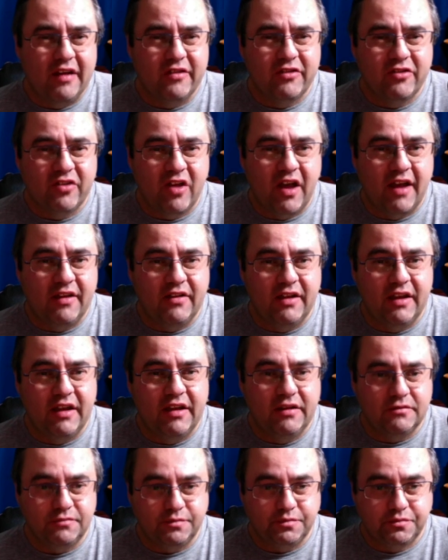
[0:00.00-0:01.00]
slightly
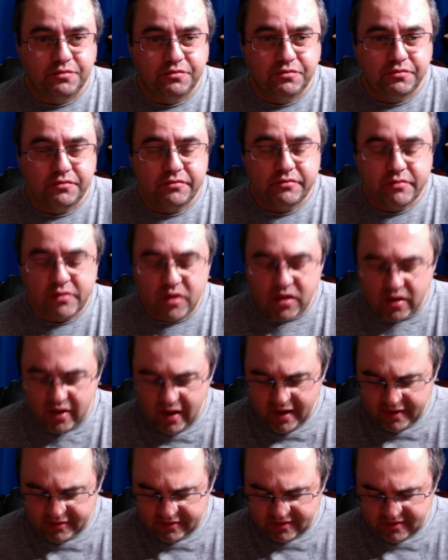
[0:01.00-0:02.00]

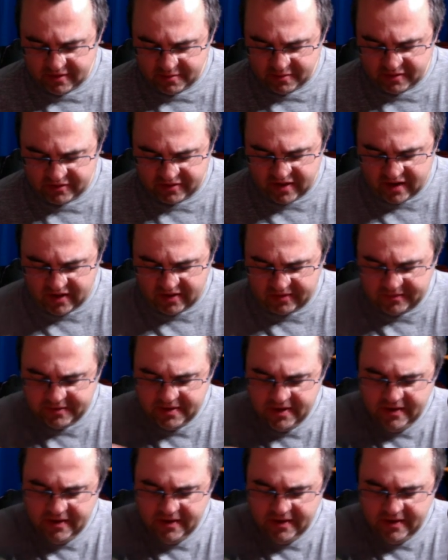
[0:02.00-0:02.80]
as it simmers down.